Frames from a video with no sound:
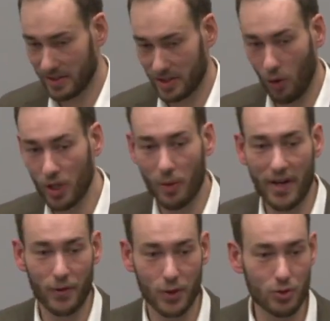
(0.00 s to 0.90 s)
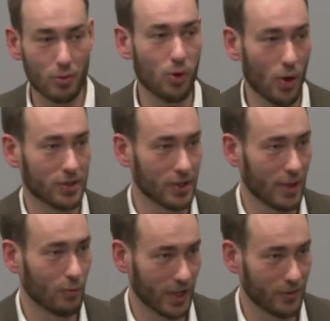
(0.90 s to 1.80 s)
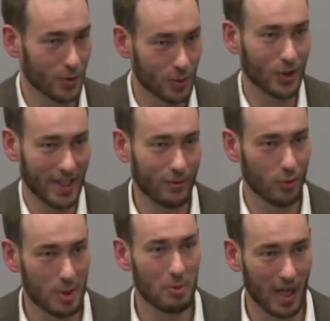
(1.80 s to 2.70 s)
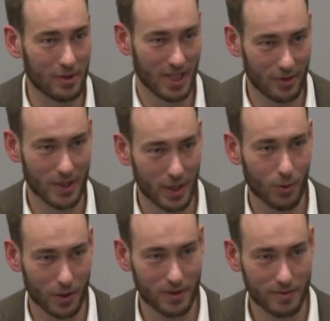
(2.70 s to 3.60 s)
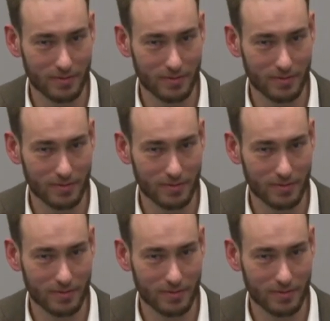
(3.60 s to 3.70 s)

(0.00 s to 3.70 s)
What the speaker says: The only way for you to broaden your network is for you to connect with people outside of your network.